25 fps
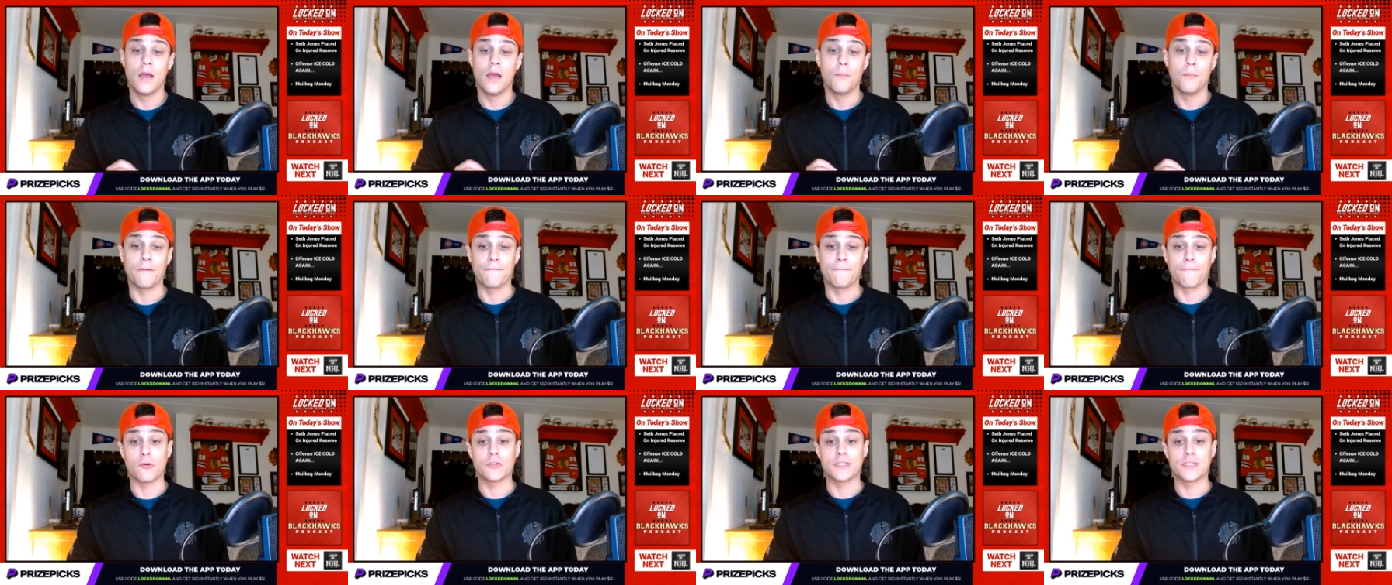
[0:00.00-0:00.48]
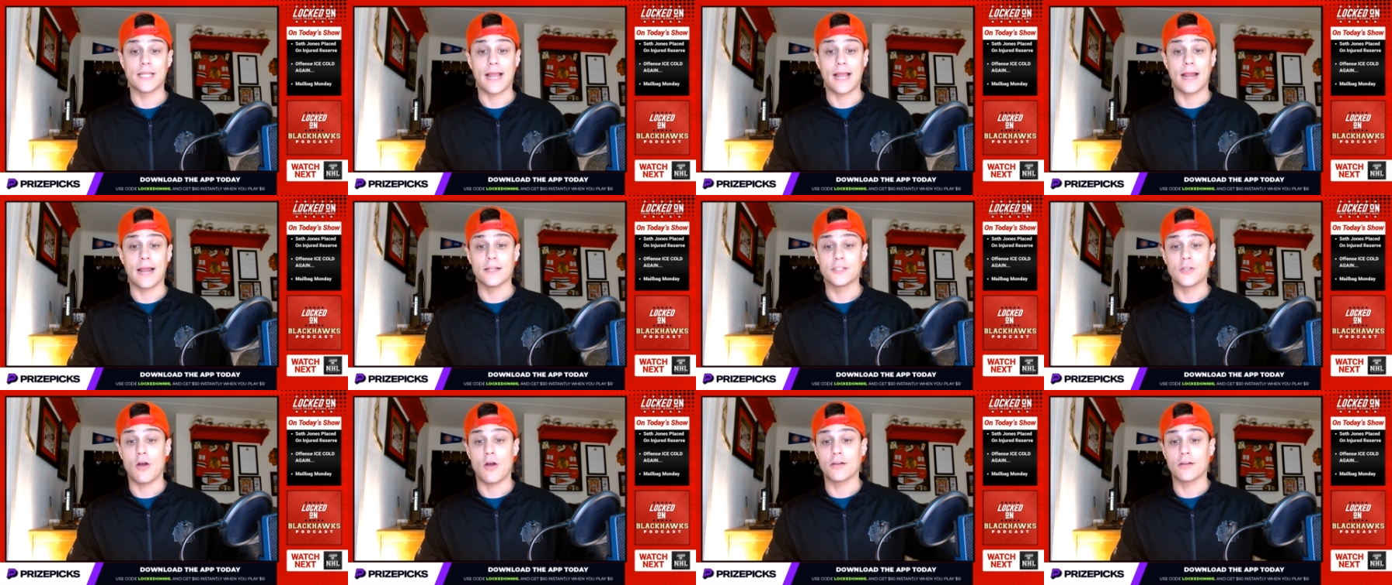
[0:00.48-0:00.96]
But first, I got
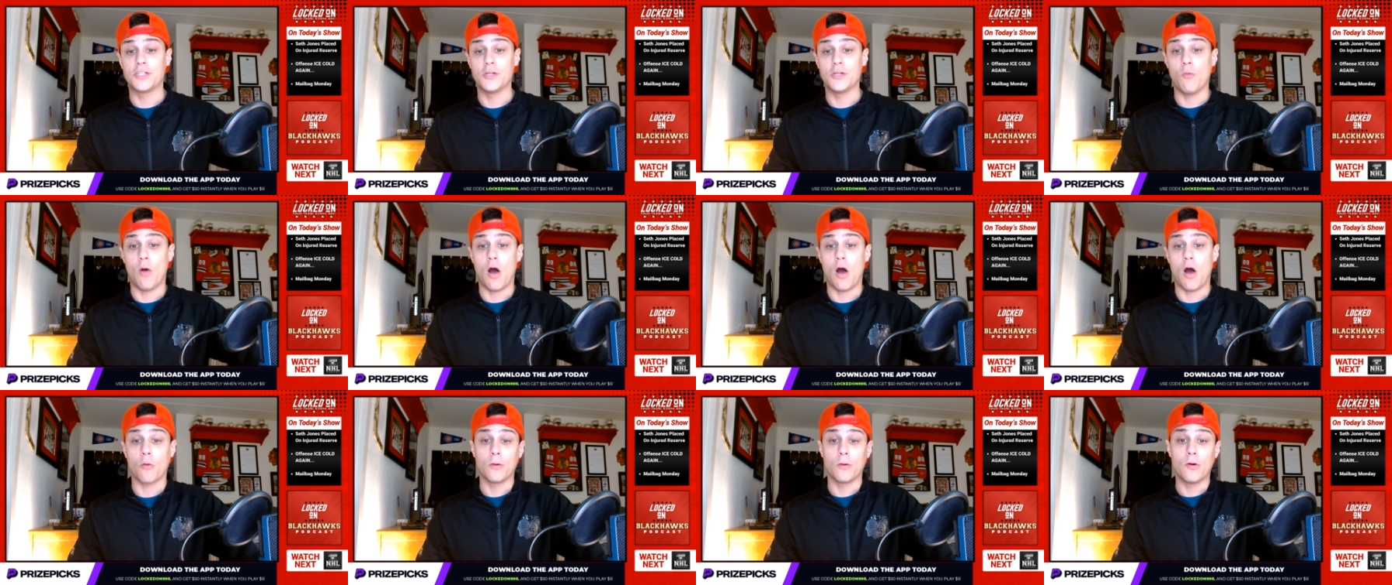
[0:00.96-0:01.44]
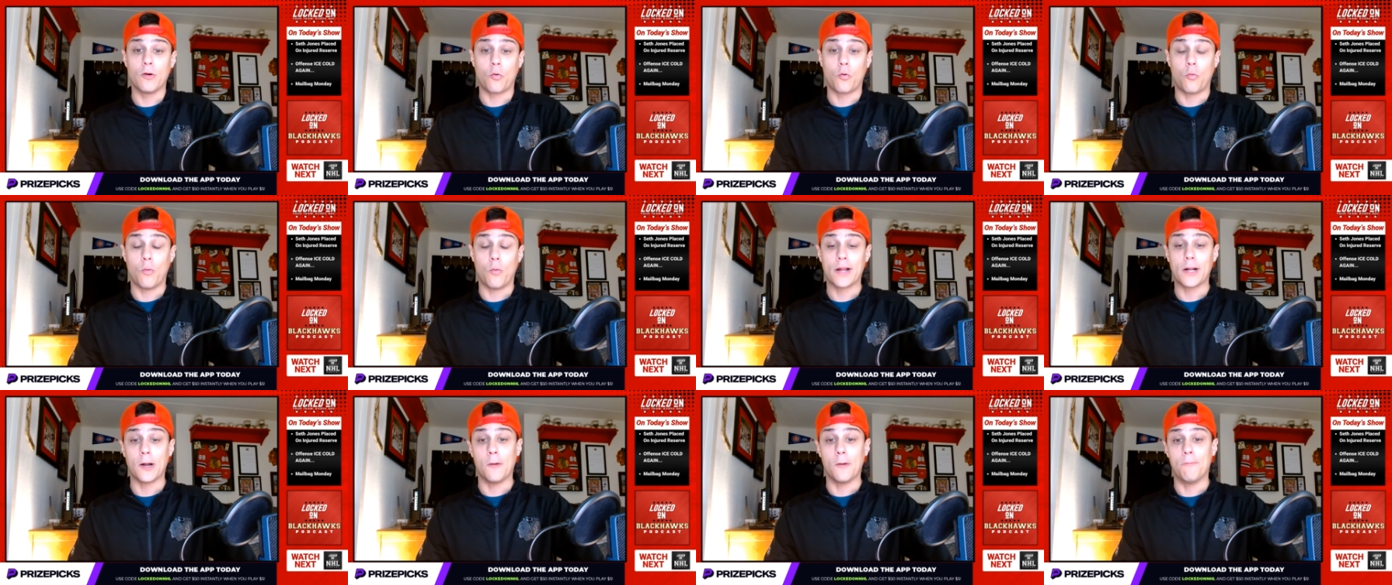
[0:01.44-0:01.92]
to talk to you all real
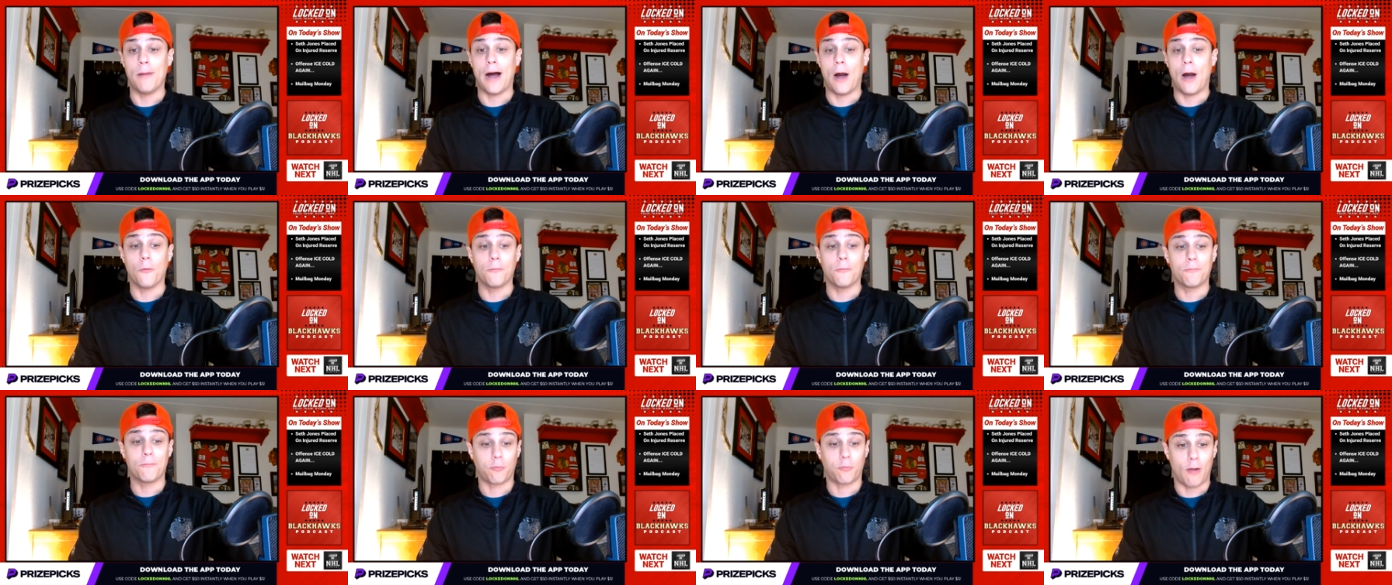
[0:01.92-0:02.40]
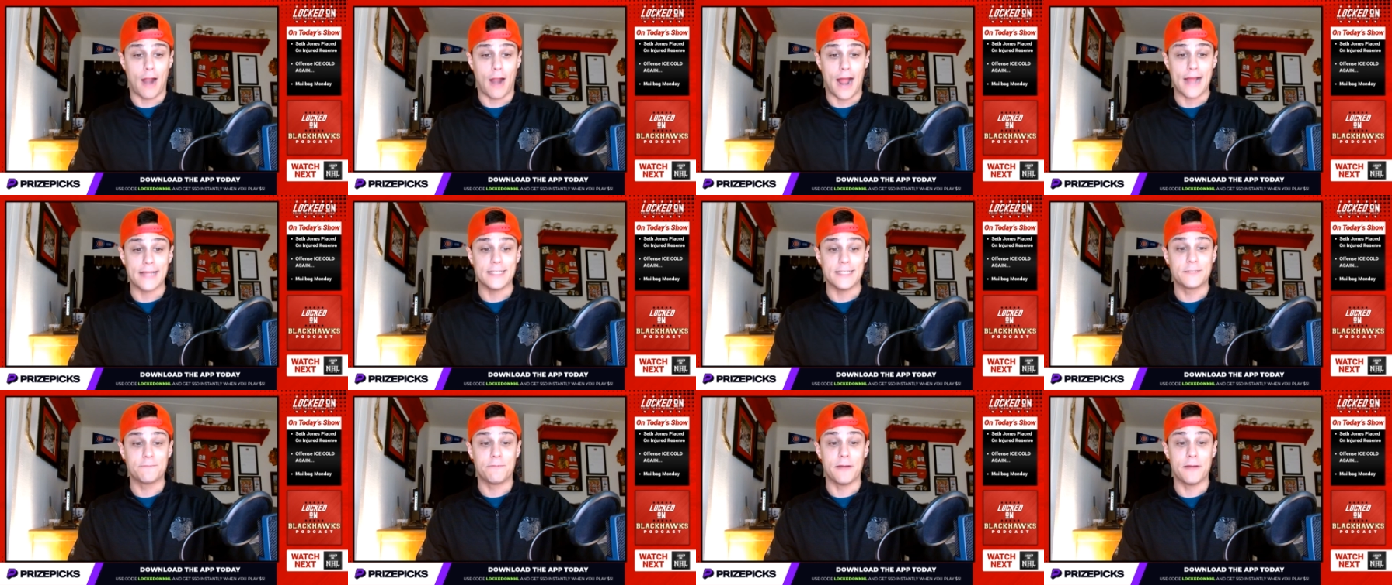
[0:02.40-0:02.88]
quick about
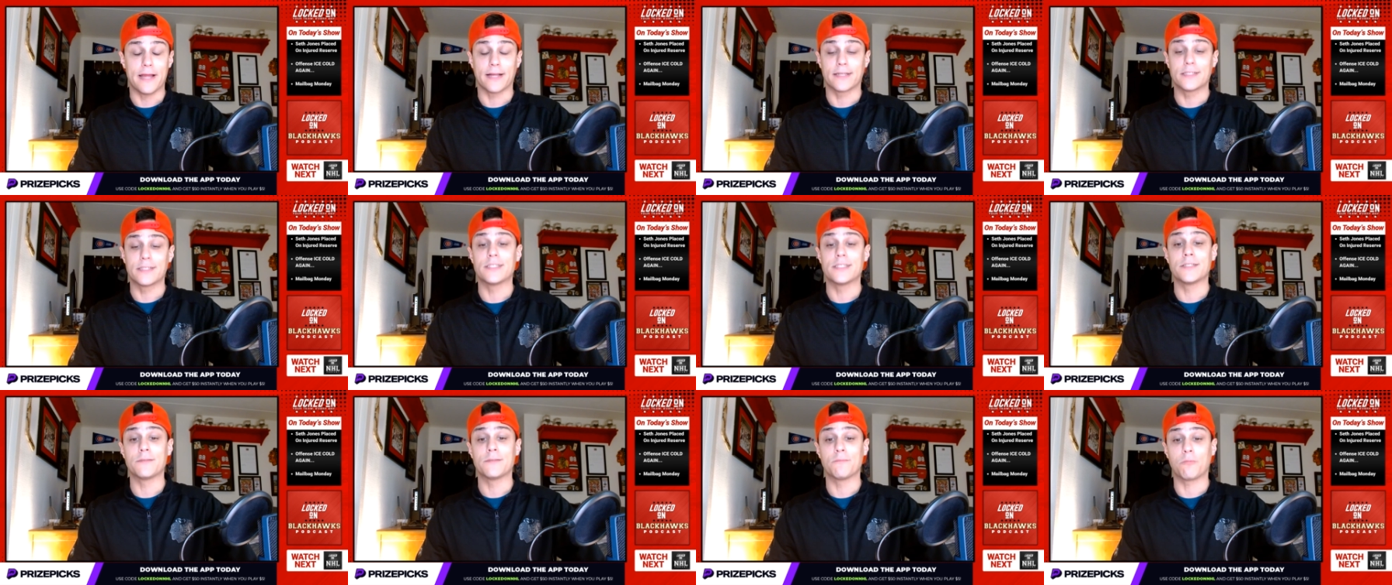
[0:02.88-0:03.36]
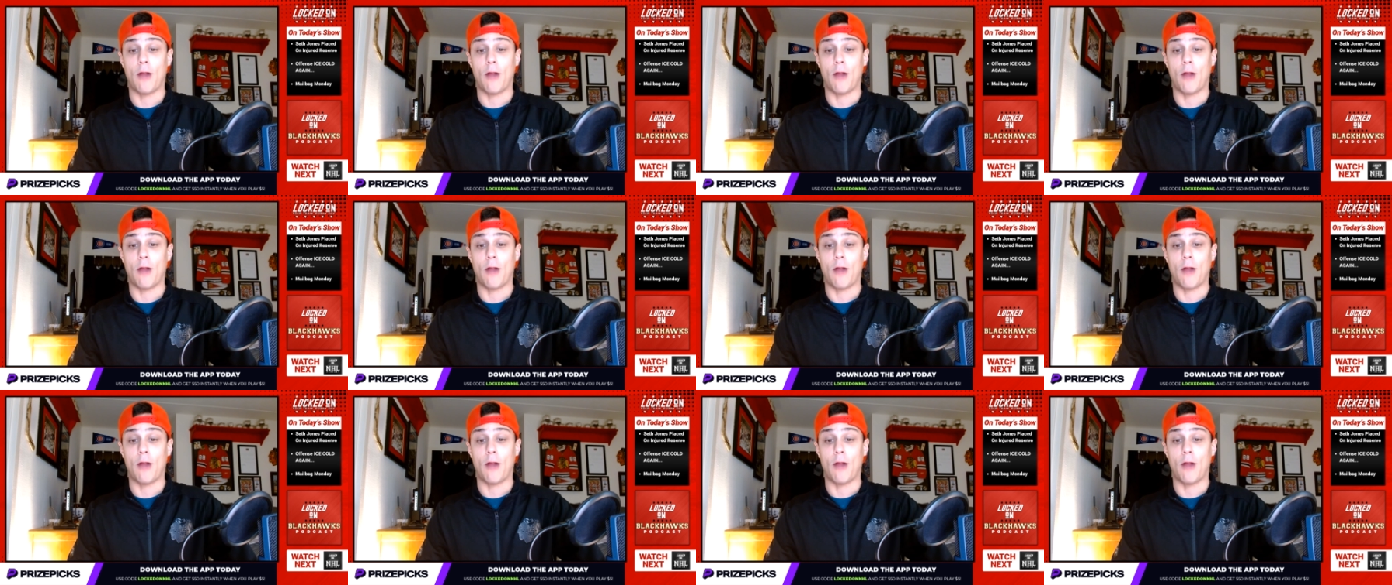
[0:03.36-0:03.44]
Prize Picks.